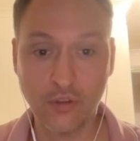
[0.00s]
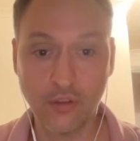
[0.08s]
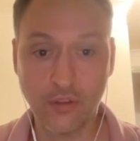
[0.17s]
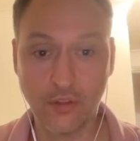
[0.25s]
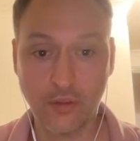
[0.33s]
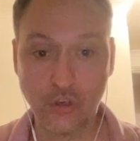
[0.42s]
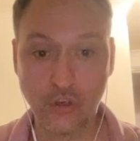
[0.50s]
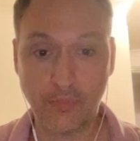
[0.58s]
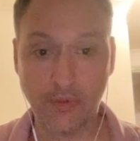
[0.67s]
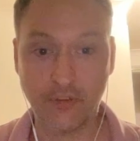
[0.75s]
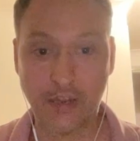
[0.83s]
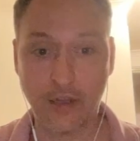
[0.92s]
The bishop
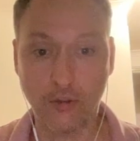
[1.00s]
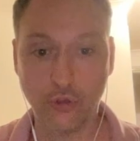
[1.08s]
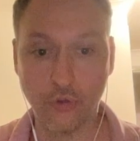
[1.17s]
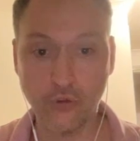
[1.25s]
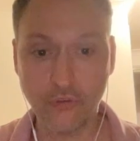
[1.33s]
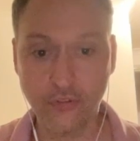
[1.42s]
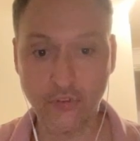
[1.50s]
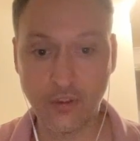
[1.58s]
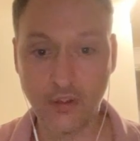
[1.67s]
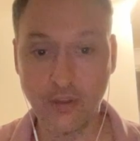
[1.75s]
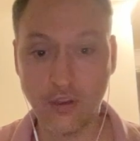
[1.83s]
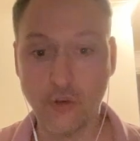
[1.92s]
is now loose.
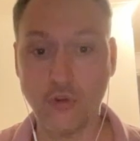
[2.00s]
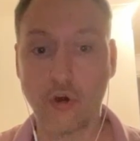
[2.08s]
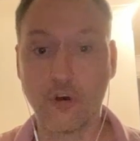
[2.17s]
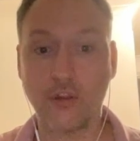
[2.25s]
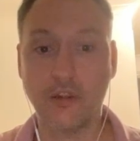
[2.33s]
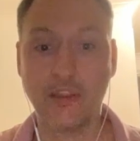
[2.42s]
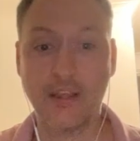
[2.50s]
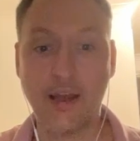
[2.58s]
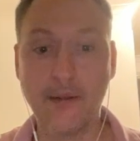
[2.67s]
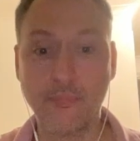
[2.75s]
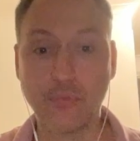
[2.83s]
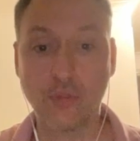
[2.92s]
Not only that,